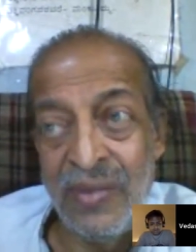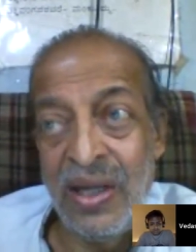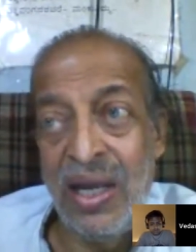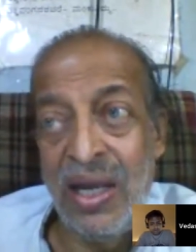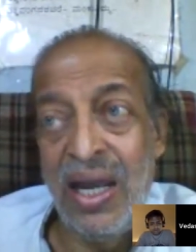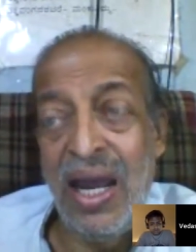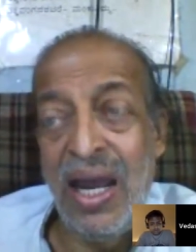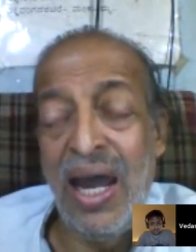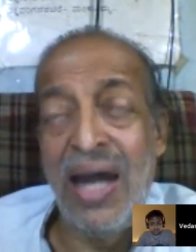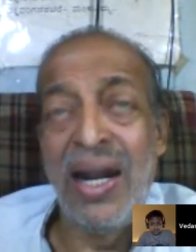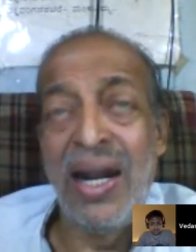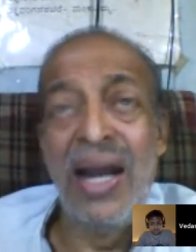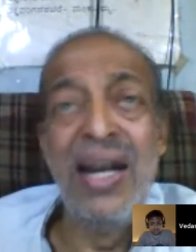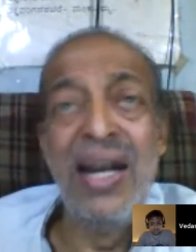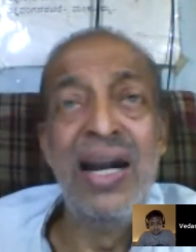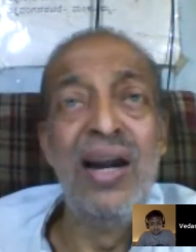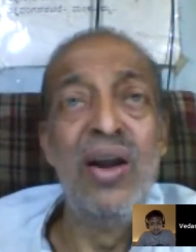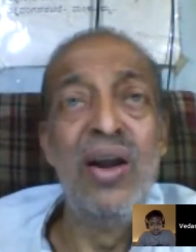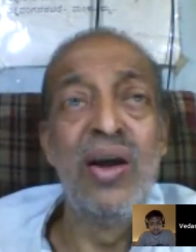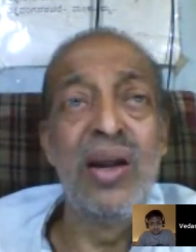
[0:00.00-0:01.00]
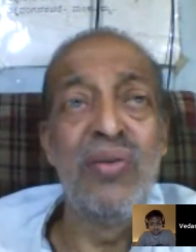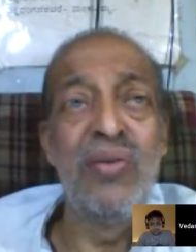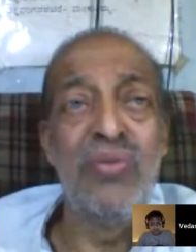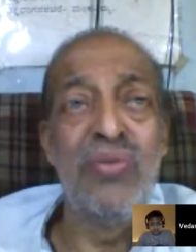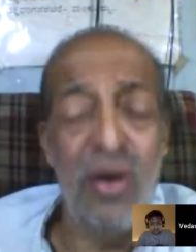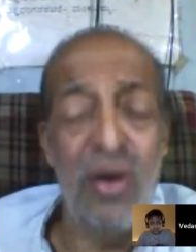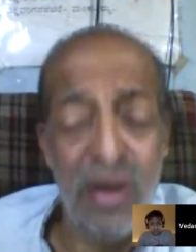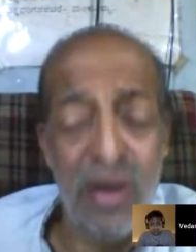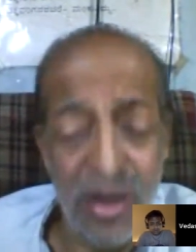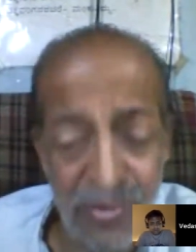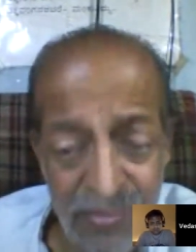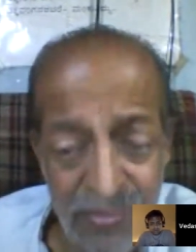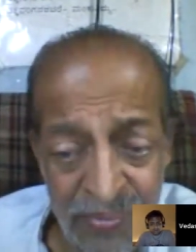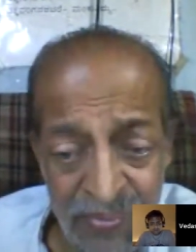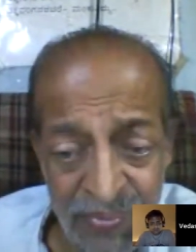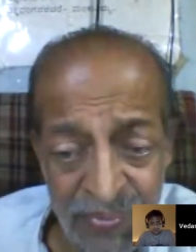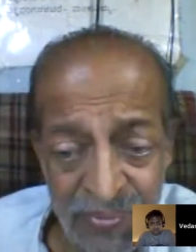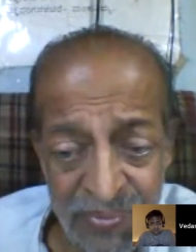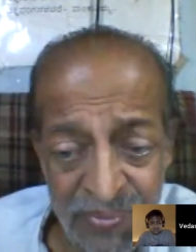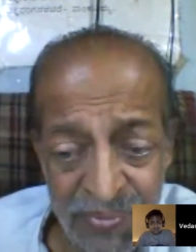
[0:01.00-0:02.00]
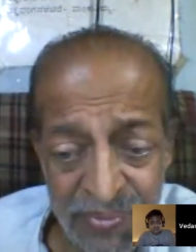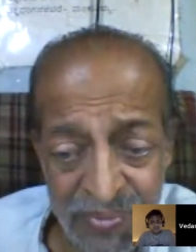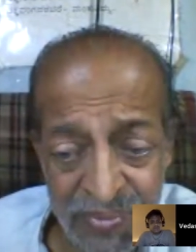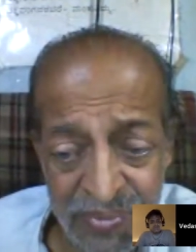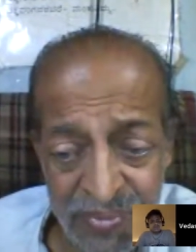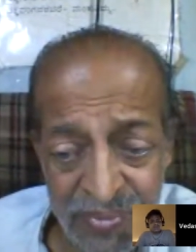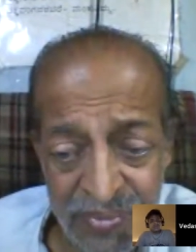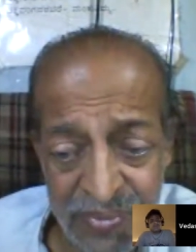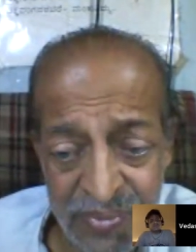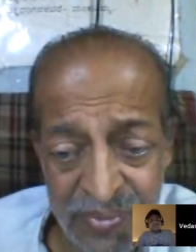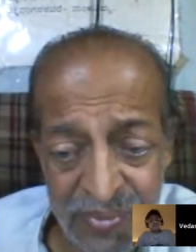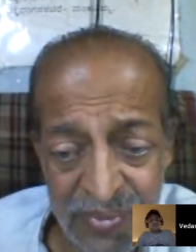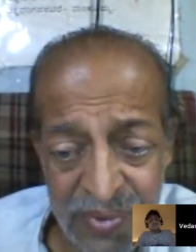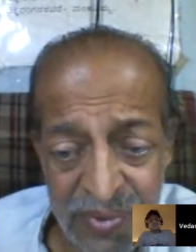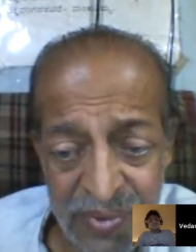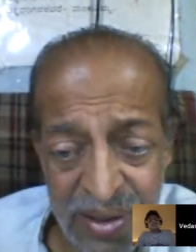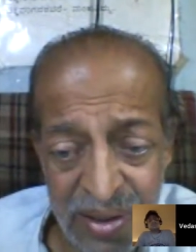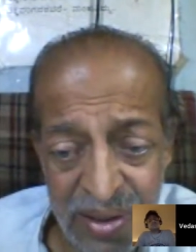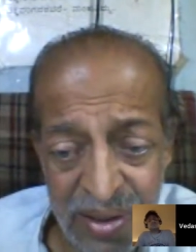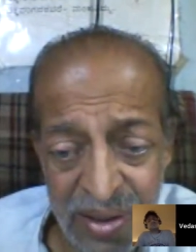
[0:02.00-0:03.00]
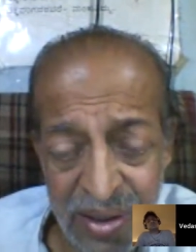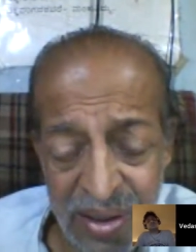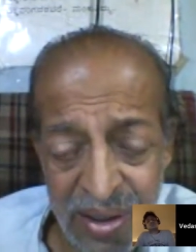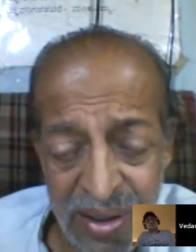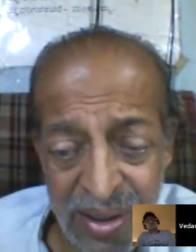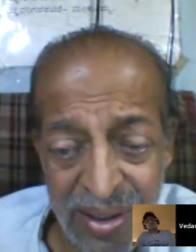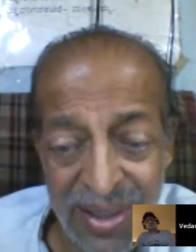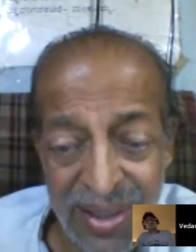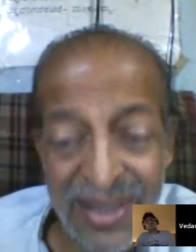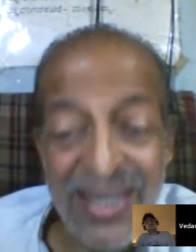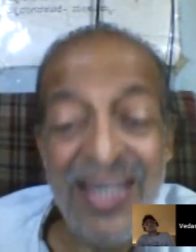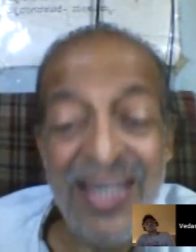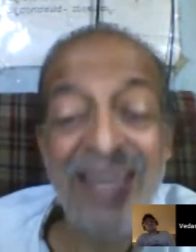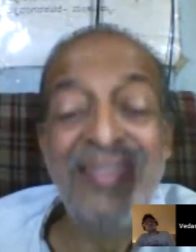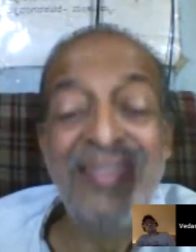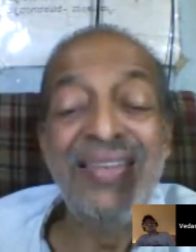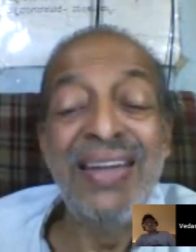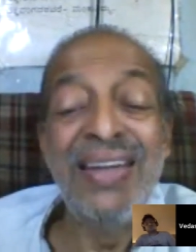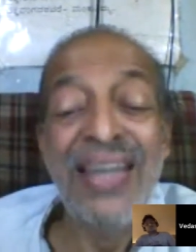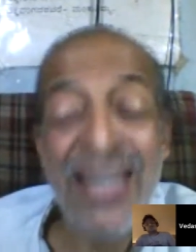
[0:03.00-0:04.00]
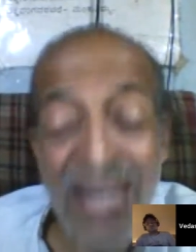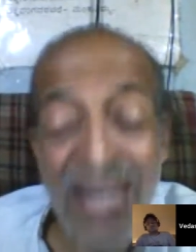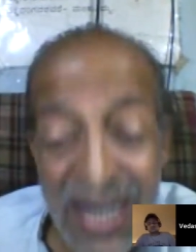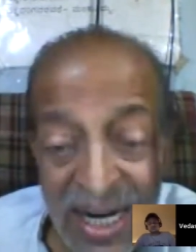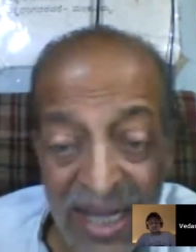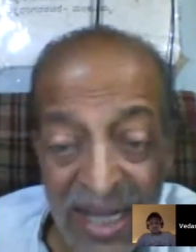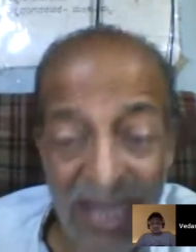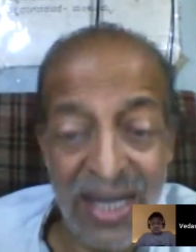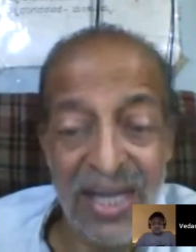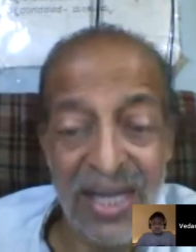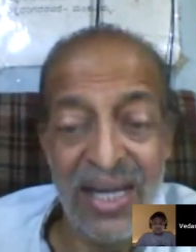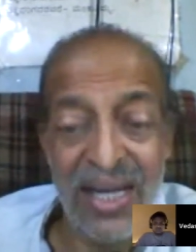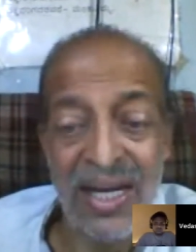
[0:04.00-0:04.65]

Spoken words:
An idol or a form is in